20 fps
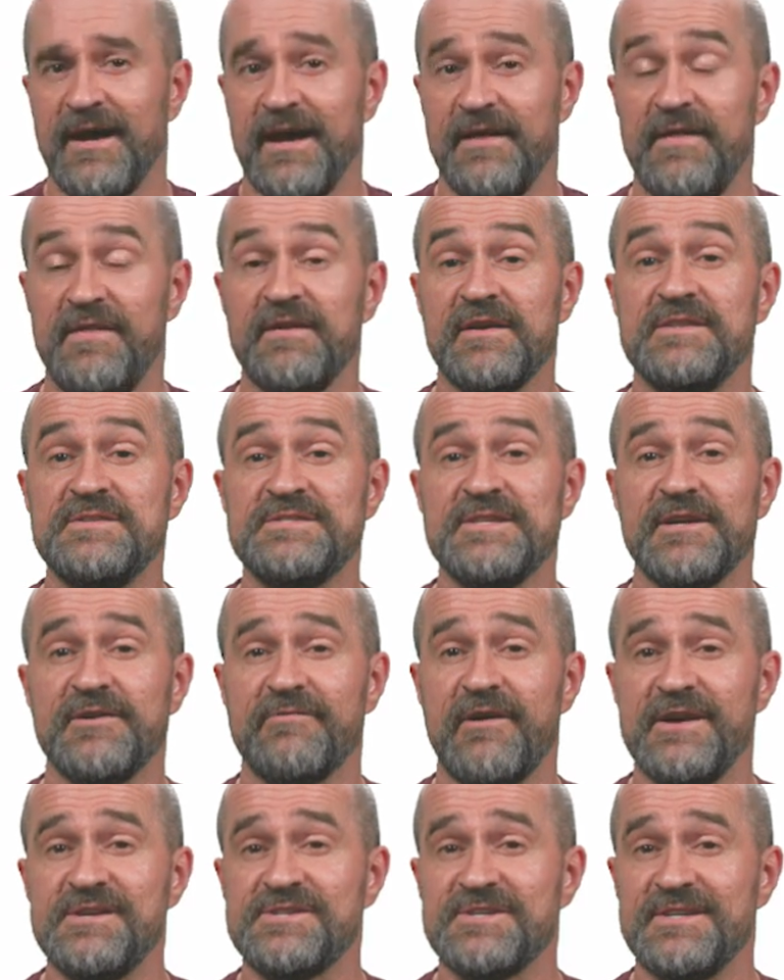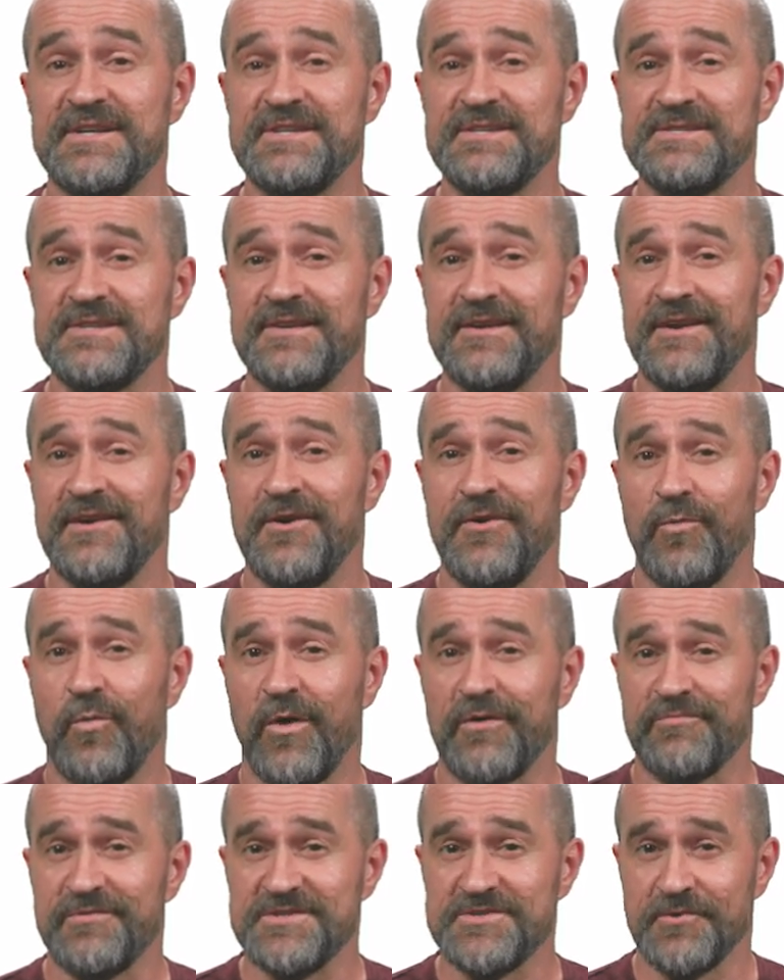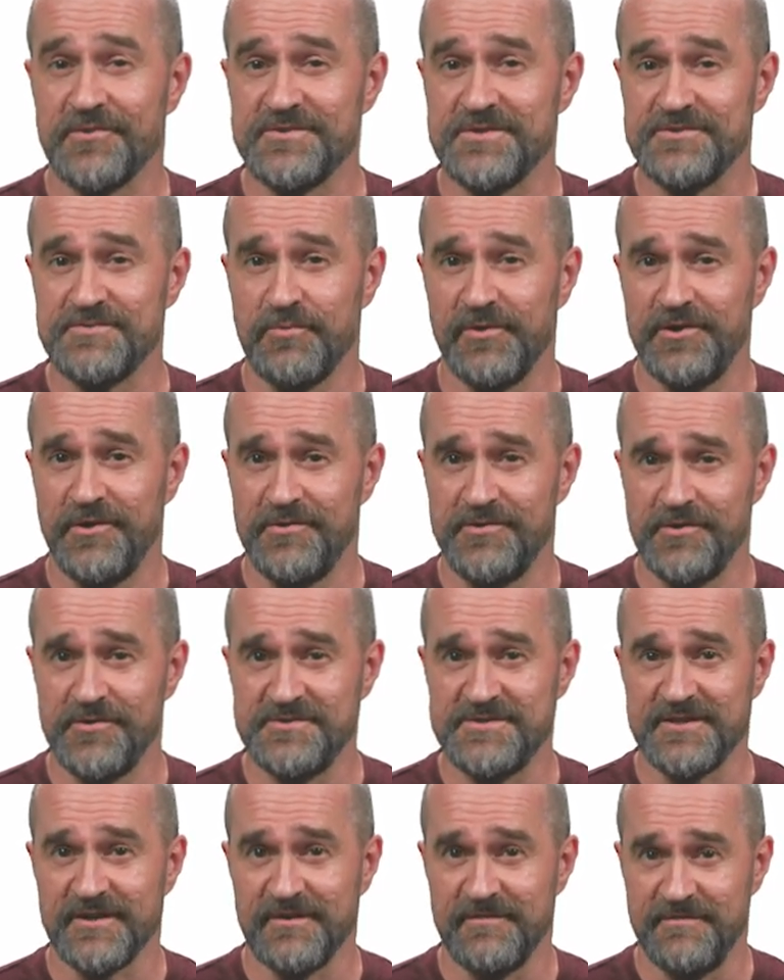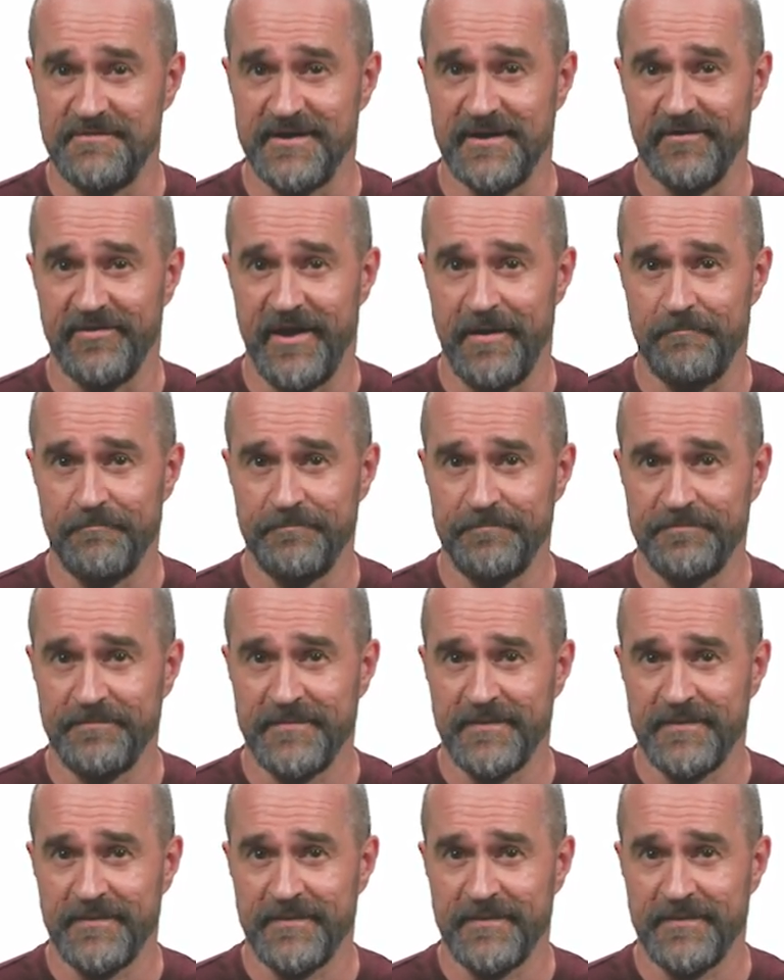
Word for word: and then the consideration is what resources will you use to configure them?